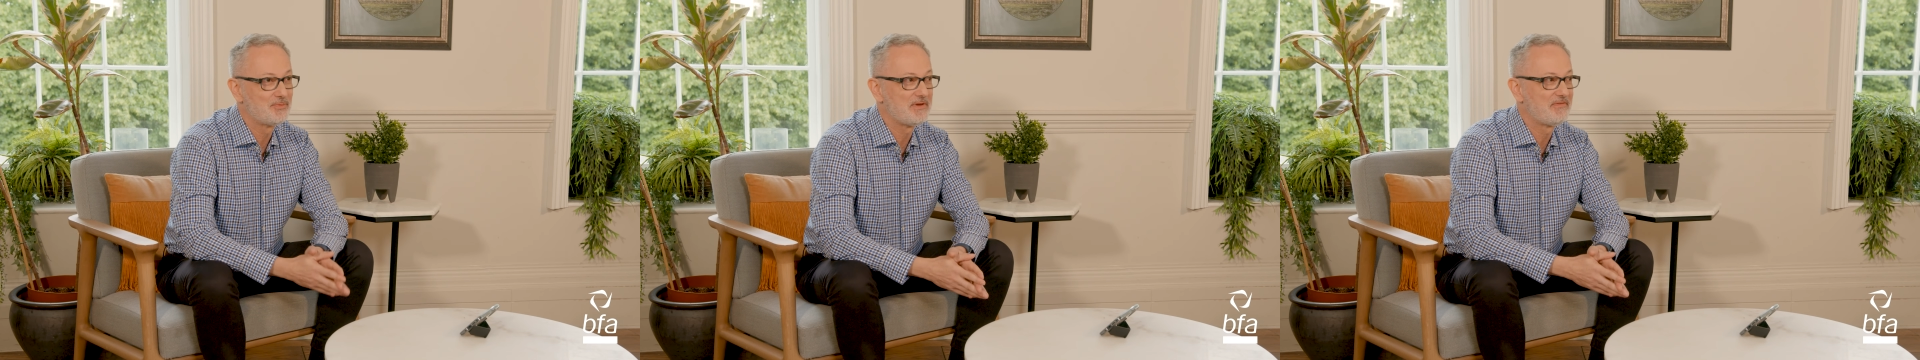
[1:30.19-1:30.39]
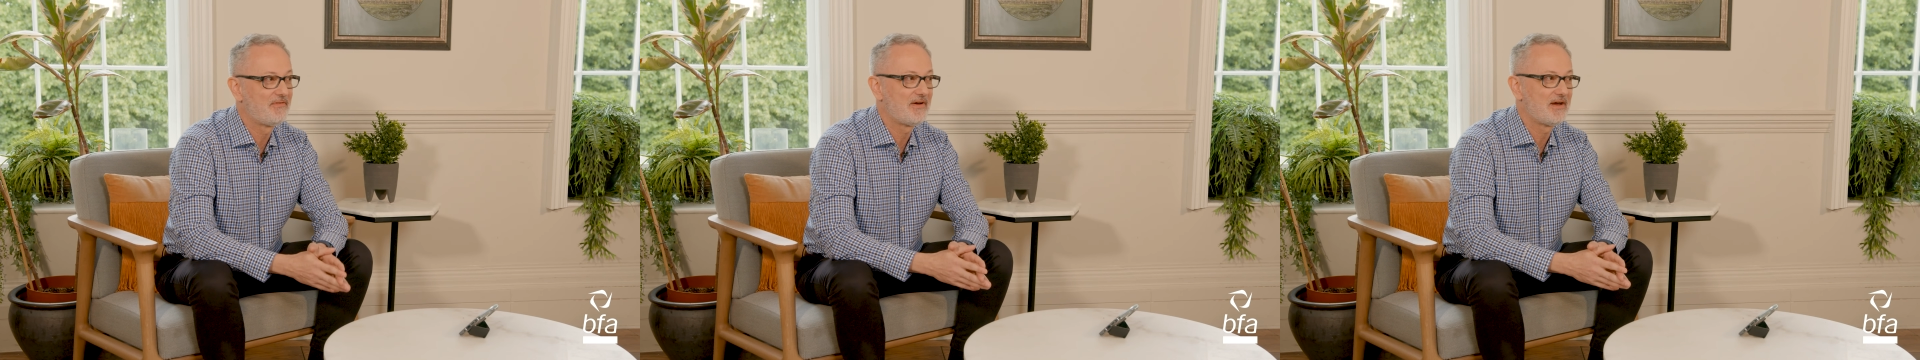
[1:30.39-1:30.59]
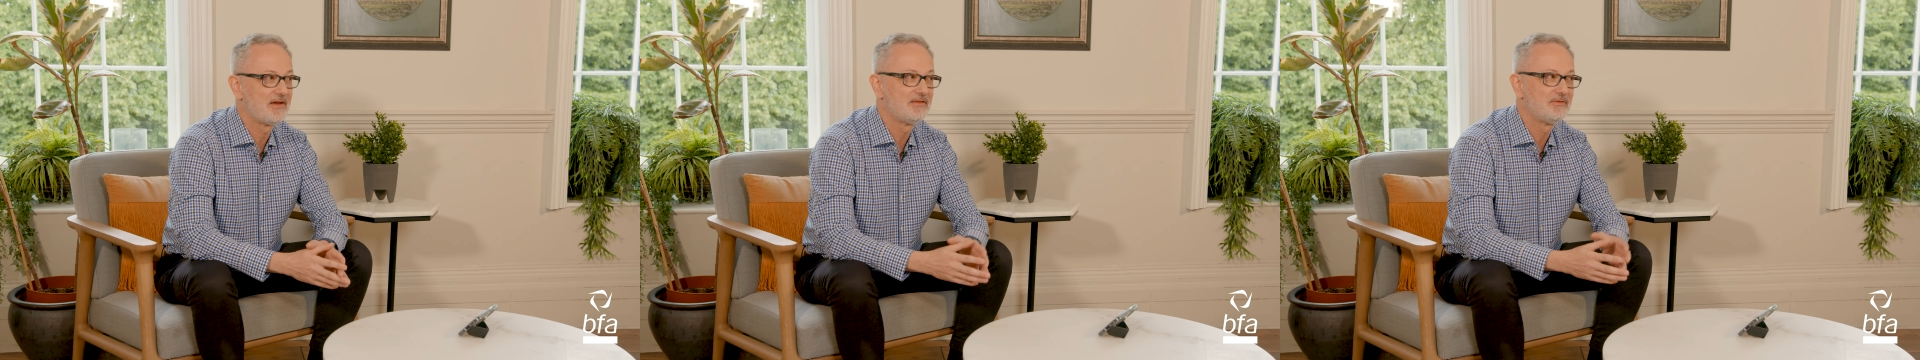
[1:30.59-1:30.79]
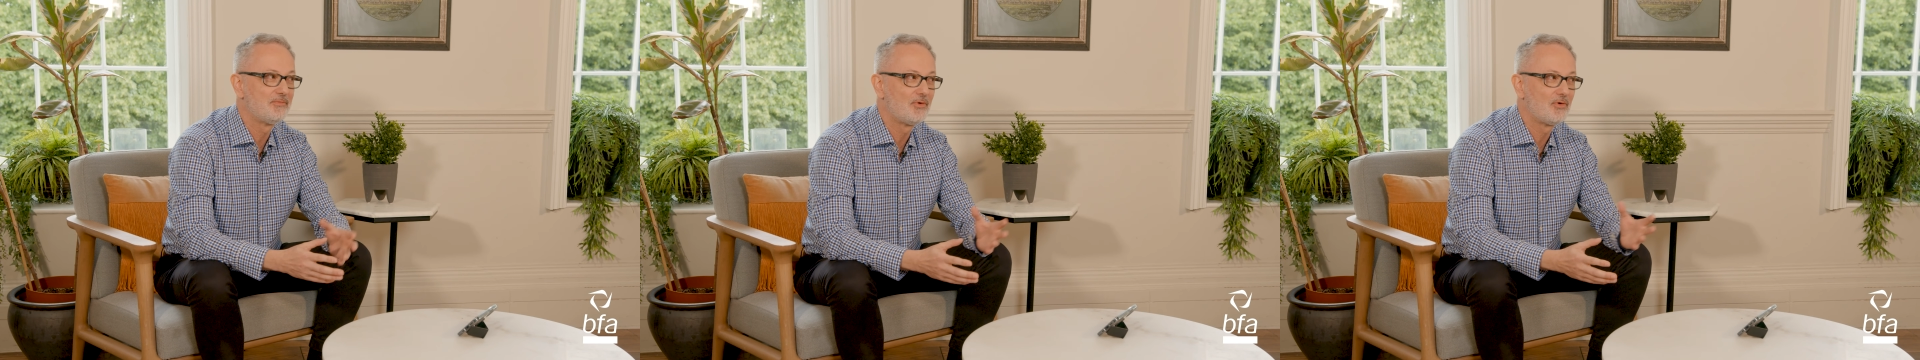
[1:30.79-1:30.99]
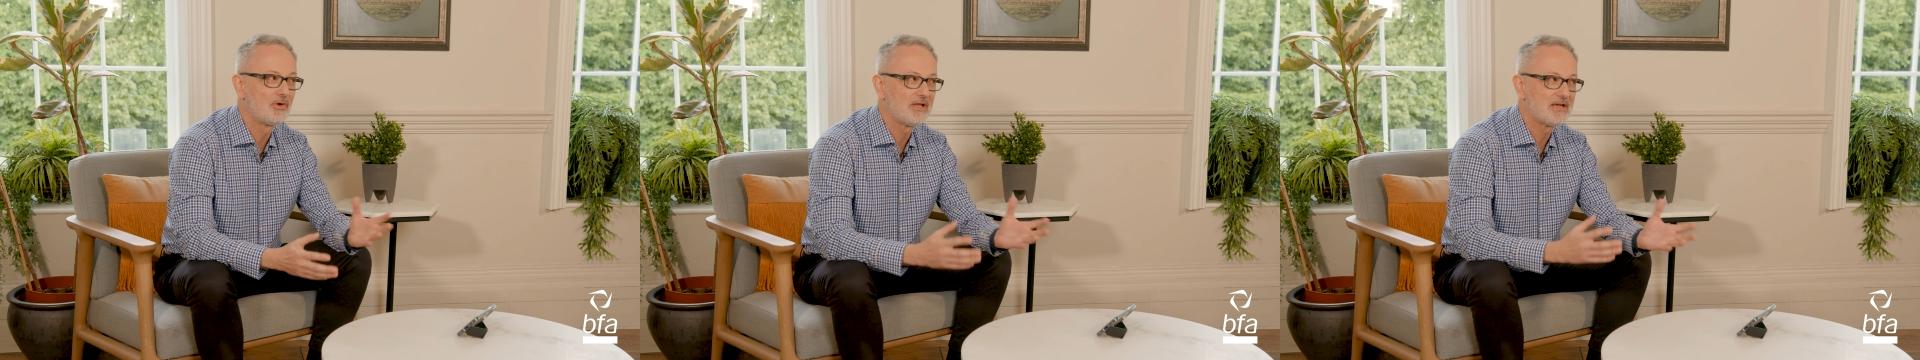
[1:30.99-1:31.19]
we find
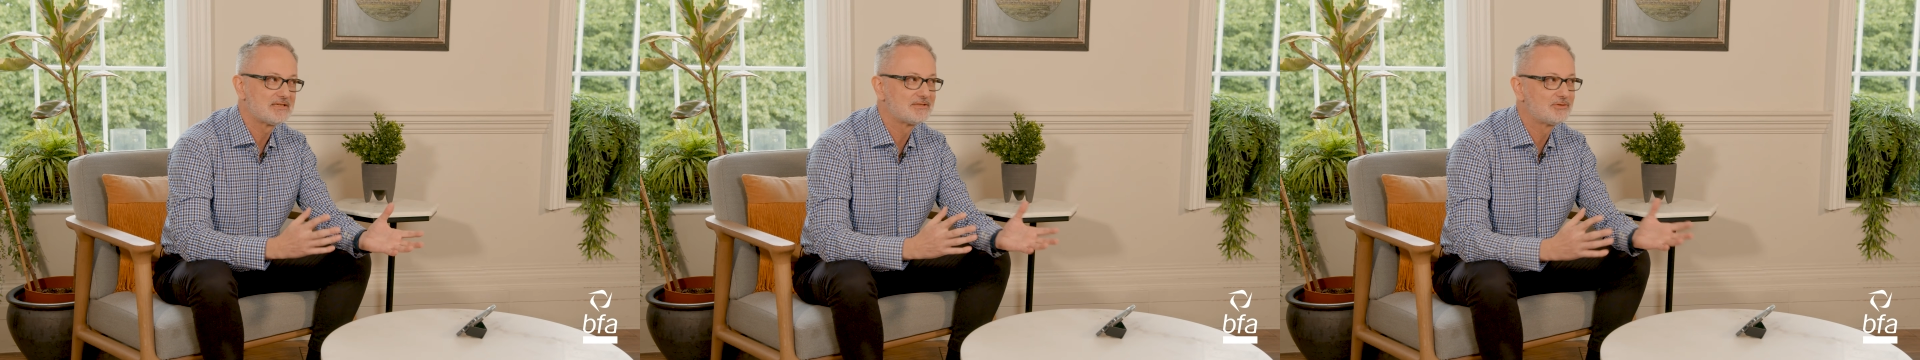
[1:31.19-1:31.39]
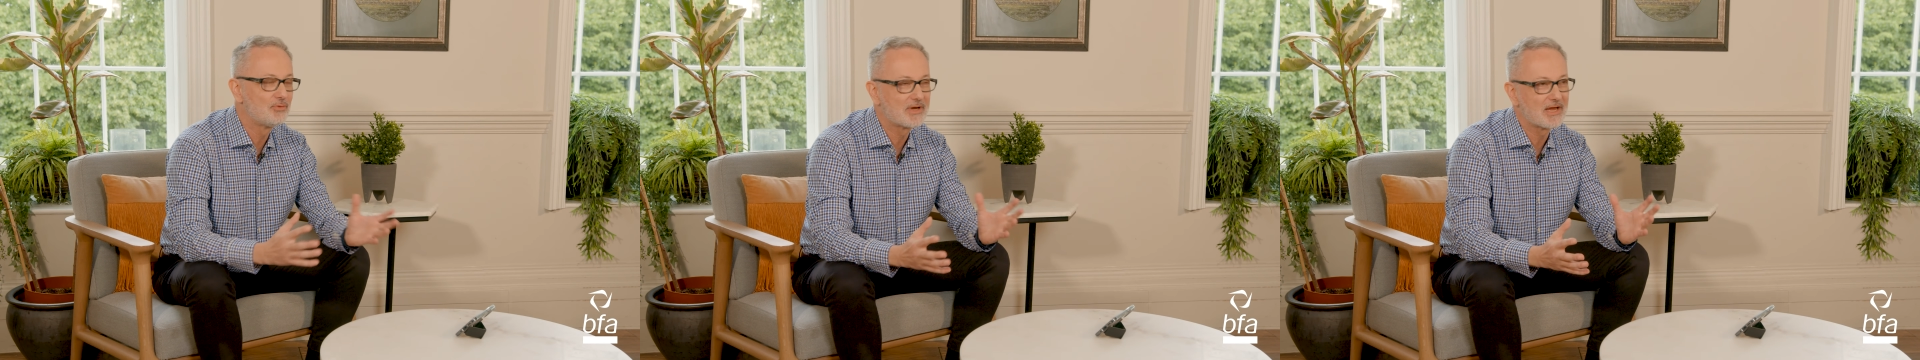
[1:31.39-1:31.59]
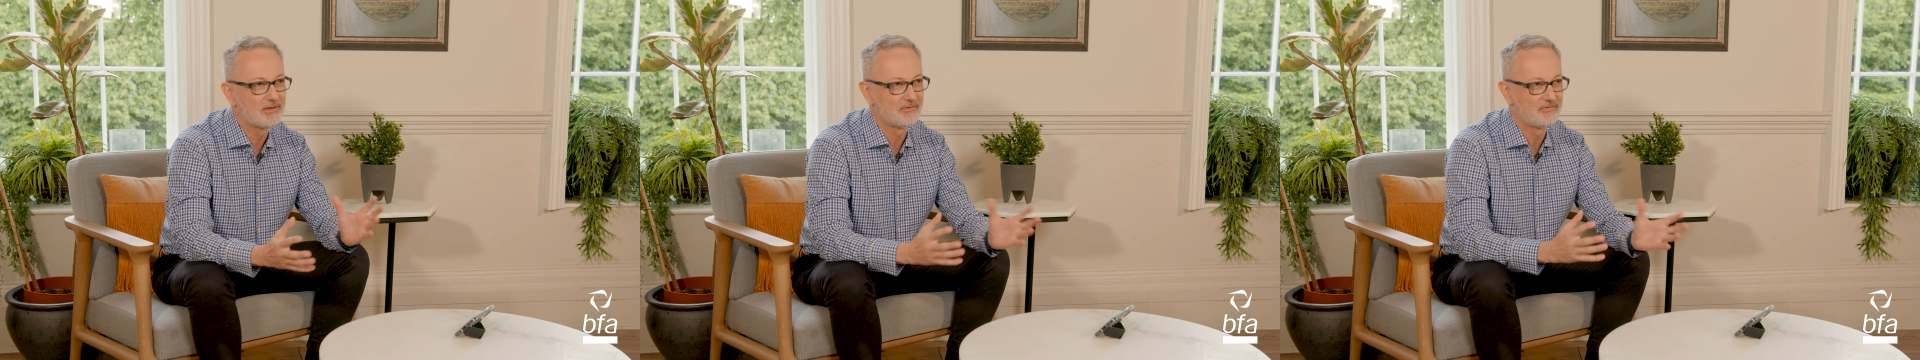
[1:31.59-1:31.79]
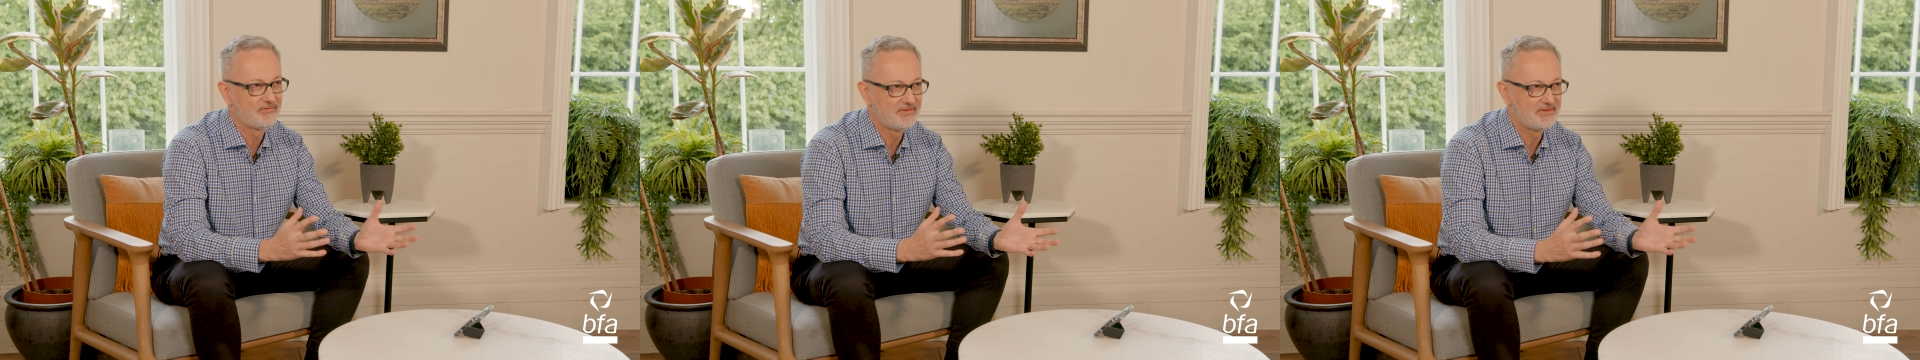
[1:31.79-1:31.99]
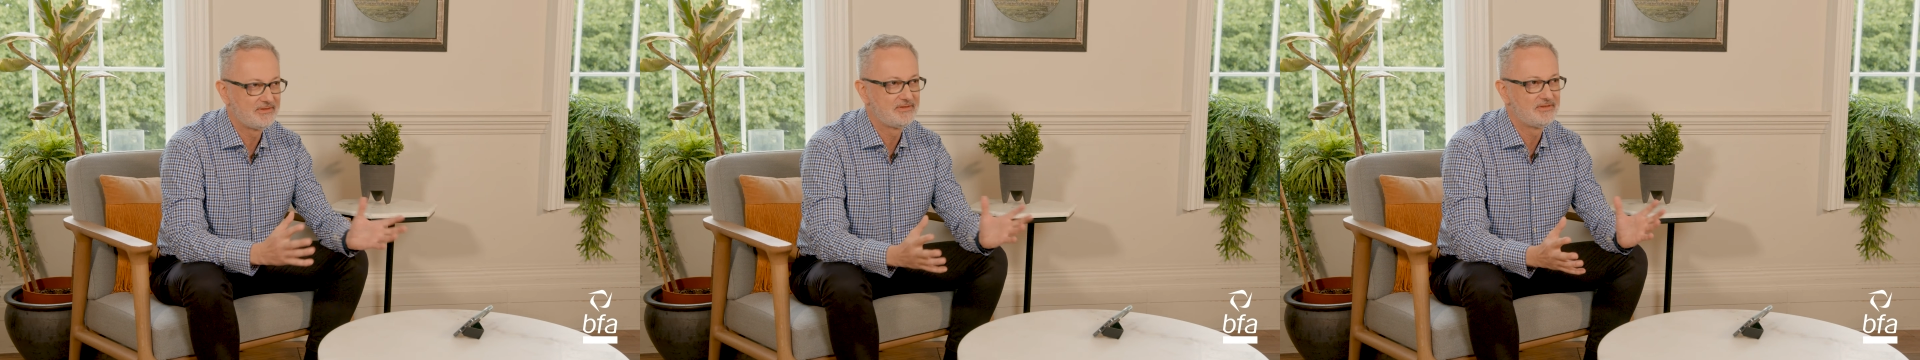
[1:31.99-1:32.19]
more or less two kind of
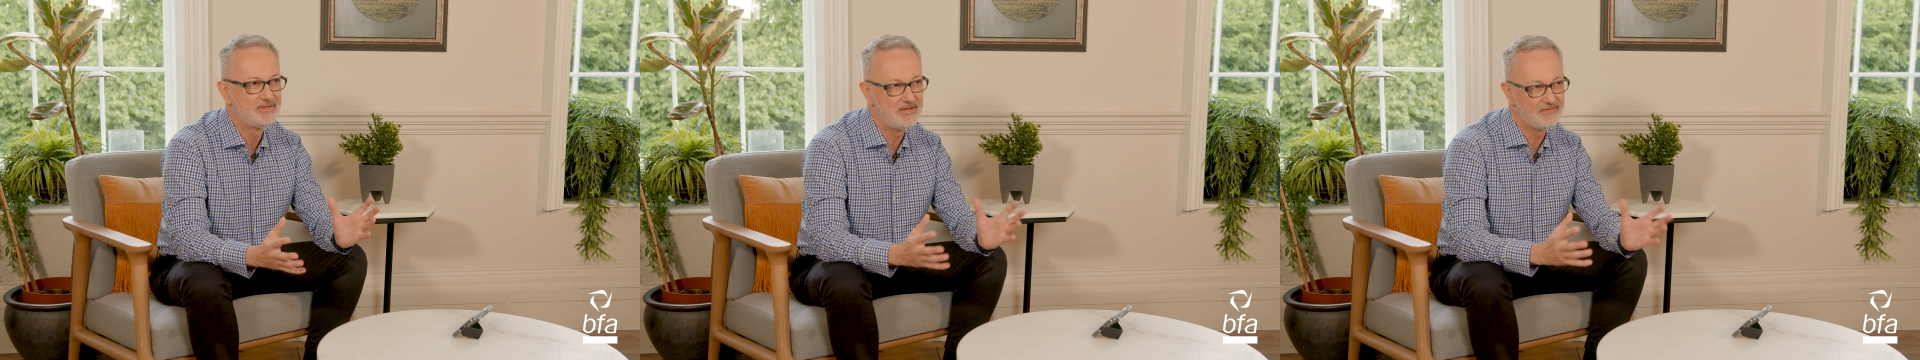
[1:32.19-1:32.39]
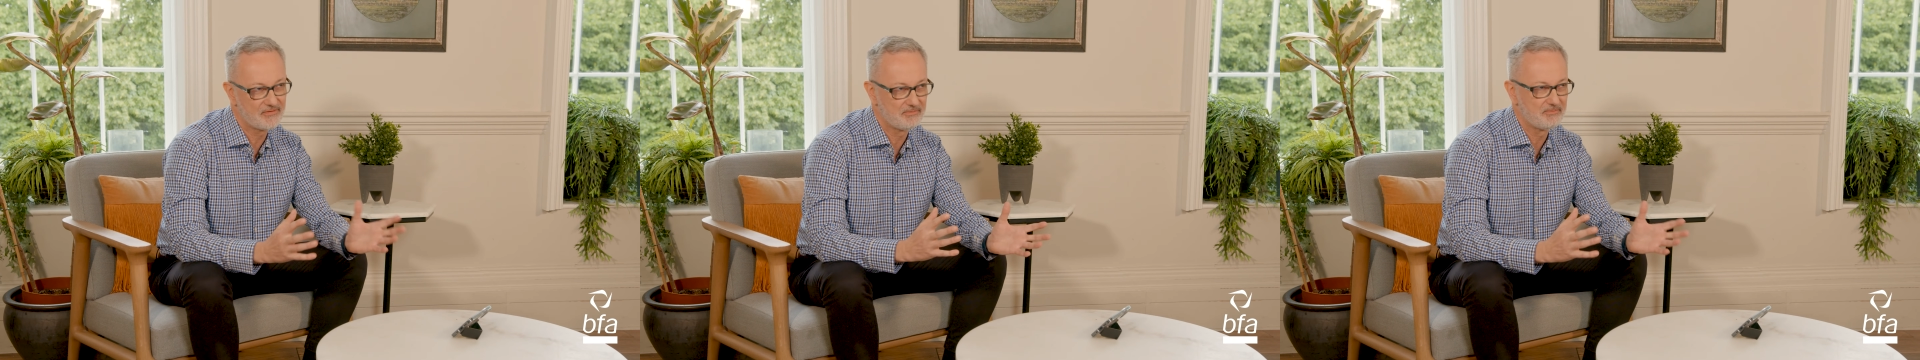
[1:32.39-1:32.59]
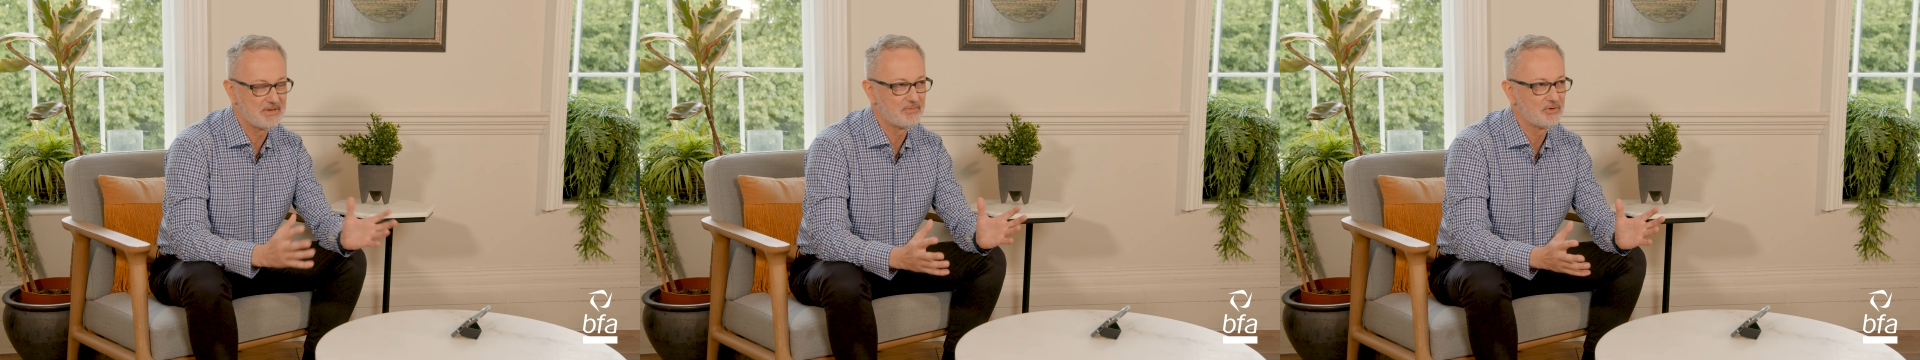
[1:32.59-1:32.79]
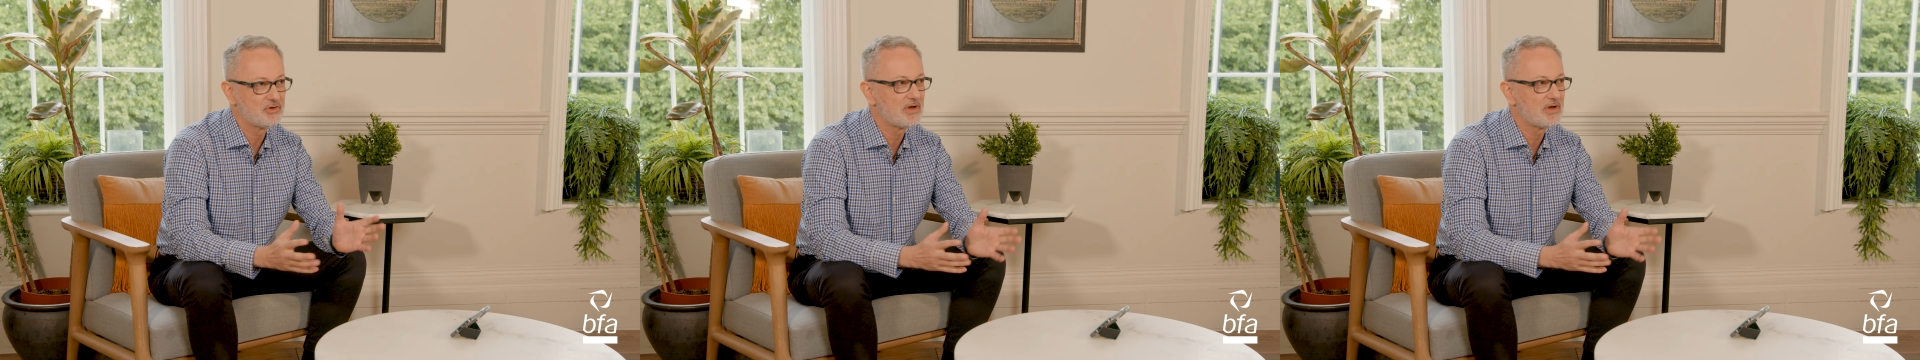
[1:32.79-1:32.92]
different people.